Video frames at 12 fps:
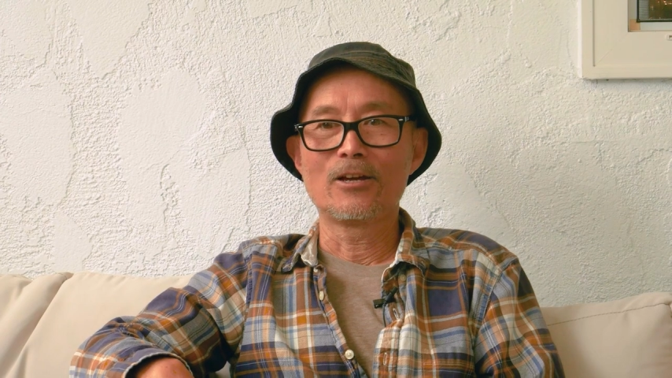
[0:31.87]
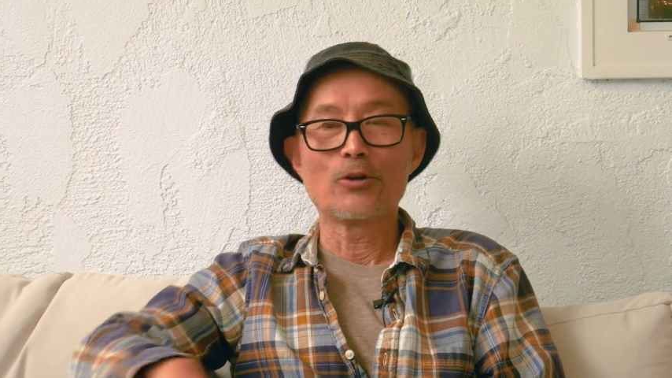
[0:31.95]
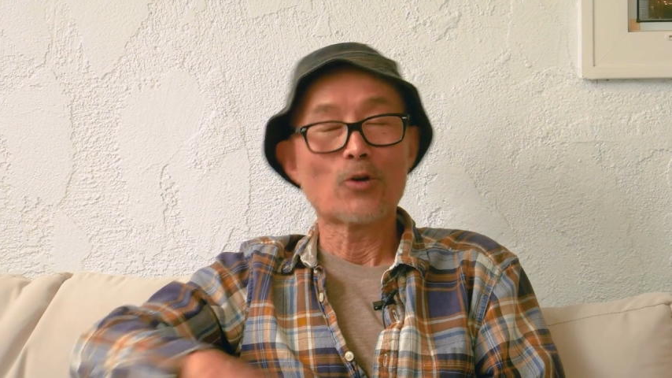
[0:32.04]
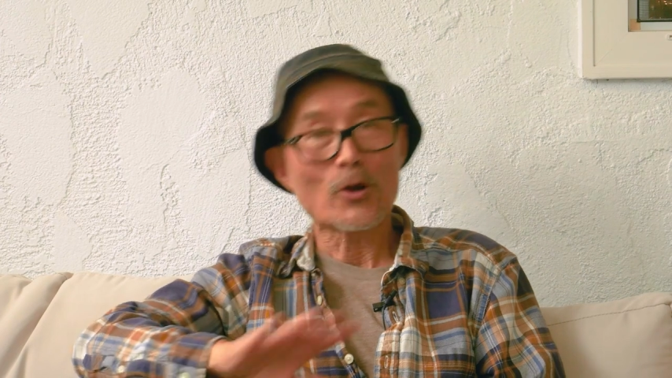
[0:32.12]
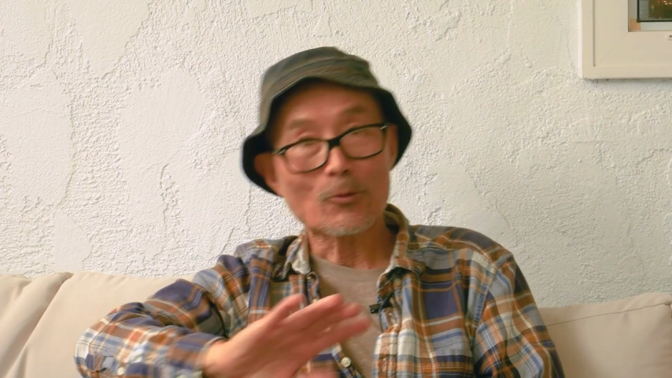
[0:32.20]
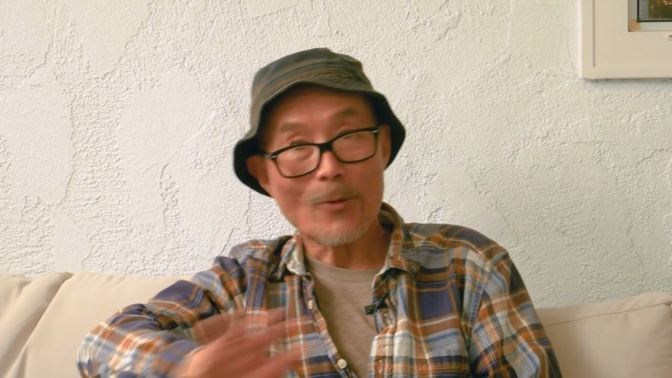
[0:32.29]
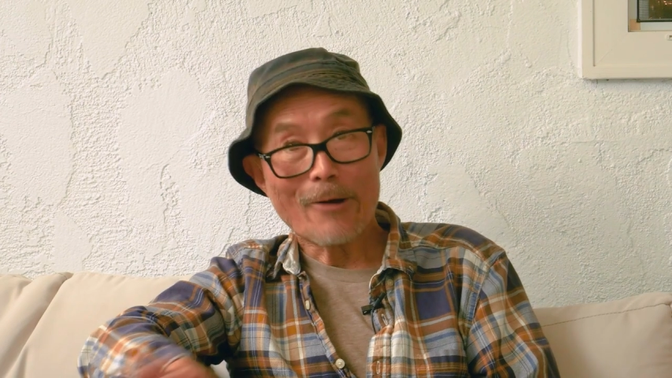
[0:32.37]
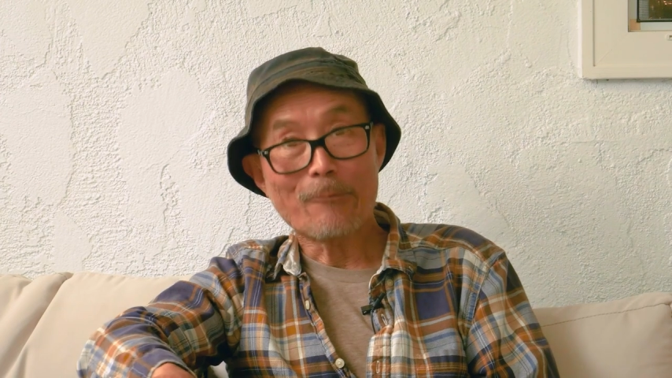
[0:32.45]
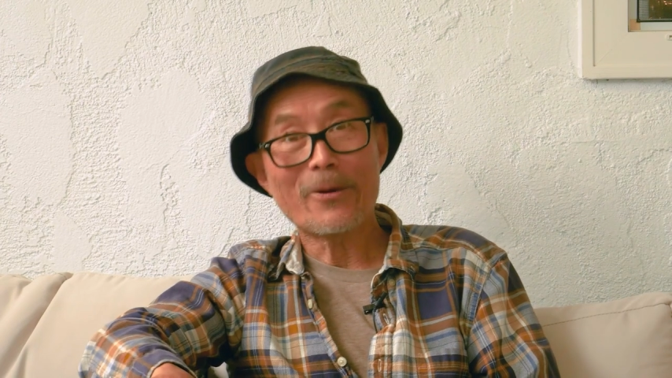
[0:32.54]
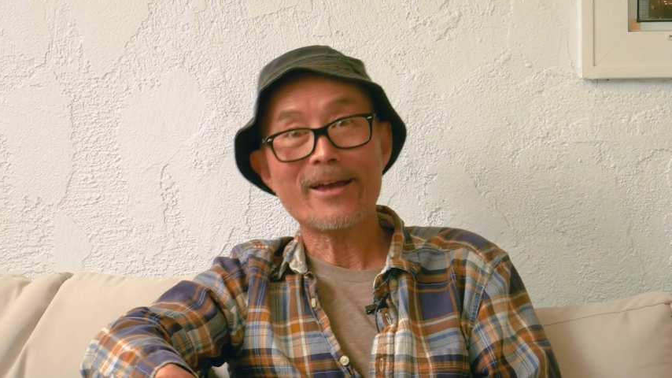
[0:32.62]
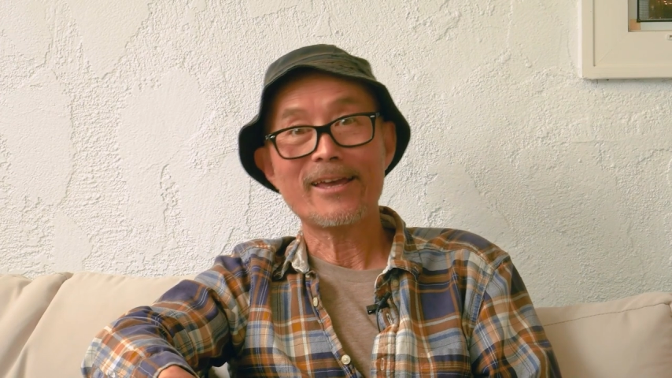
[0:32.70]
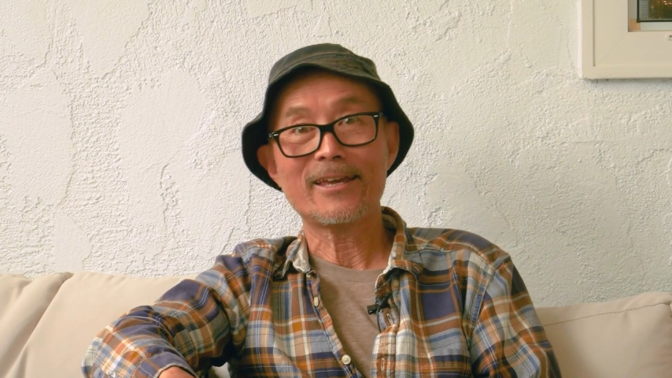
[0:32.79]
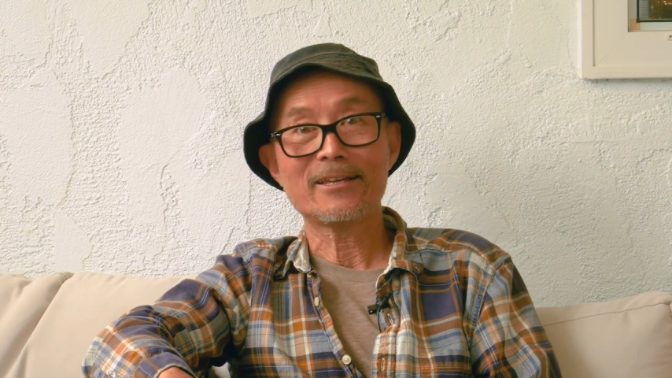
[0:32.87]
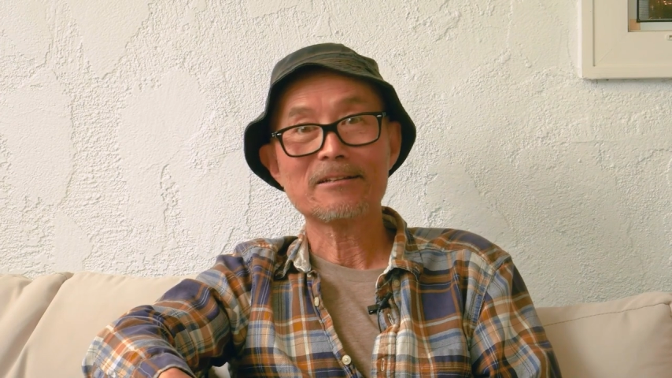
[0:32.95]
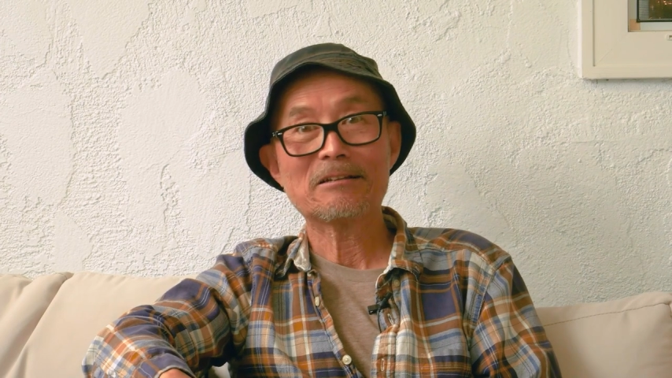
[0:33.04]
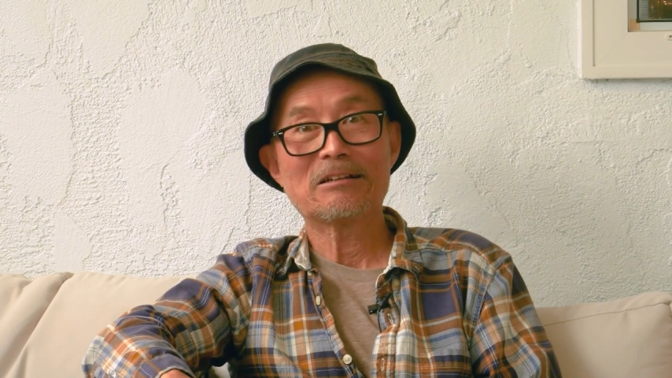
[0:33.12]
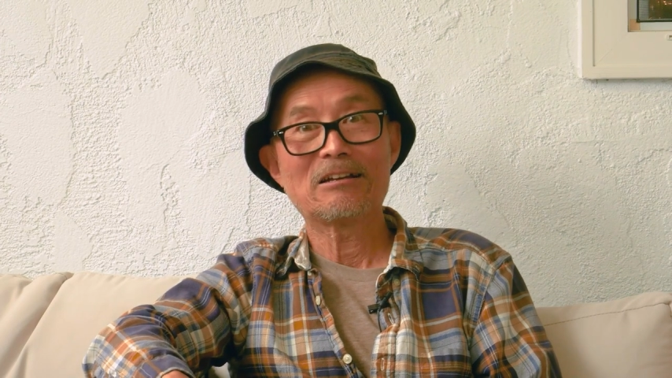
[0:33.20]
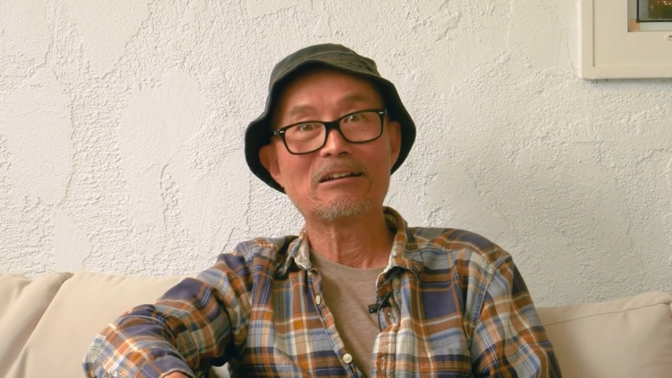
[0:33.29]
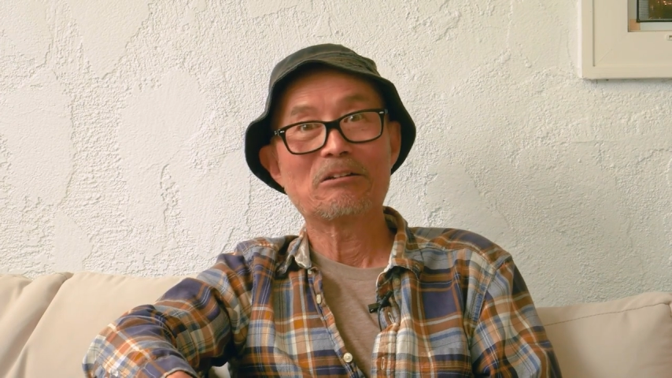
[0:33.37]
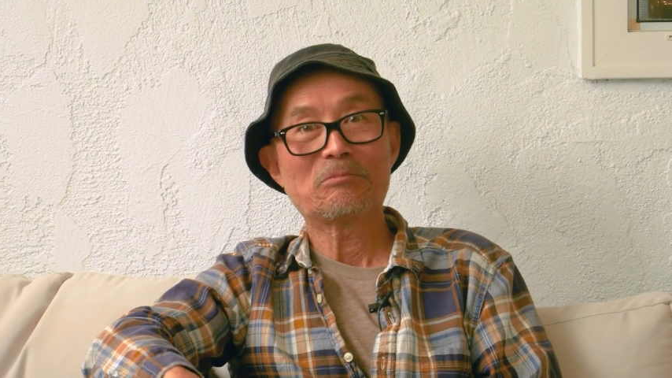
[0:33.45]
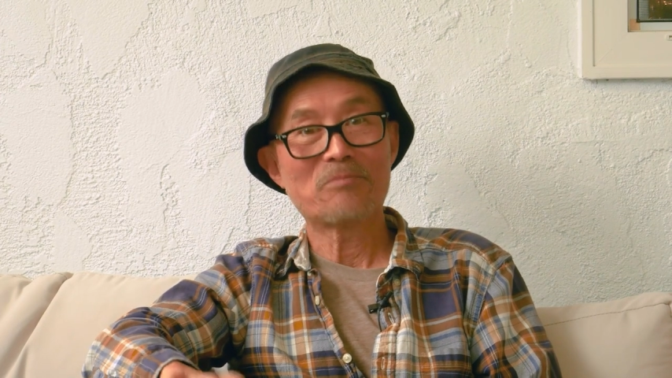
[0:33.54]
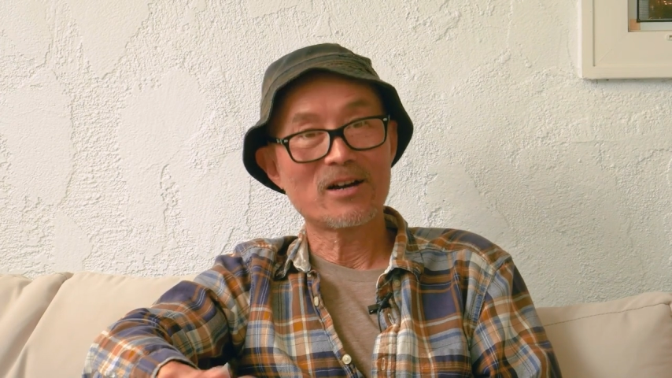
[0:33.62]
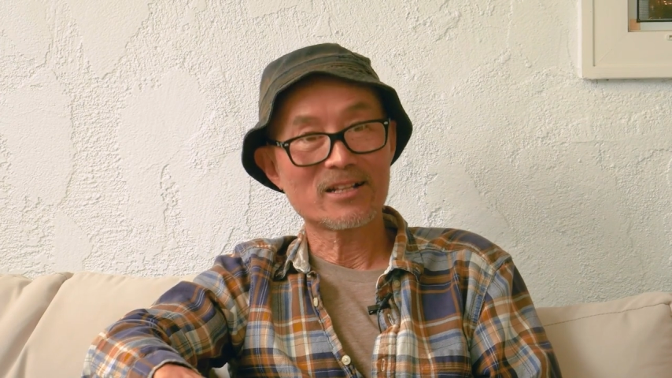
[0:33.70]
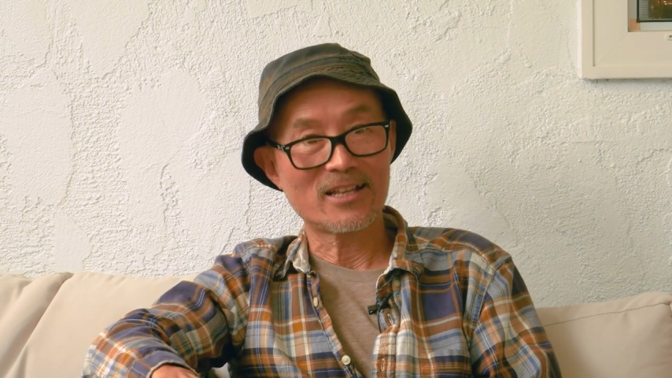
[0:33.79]
not well paying,
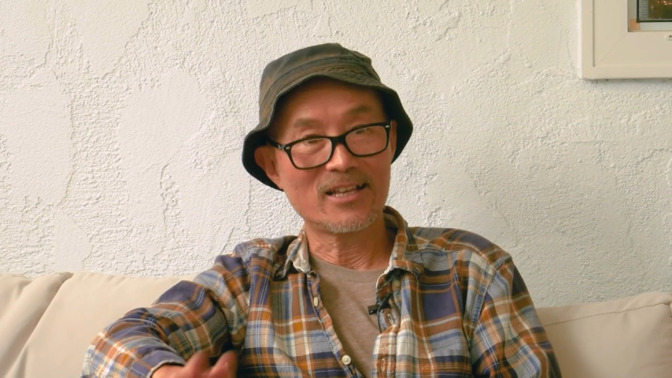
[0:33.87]
but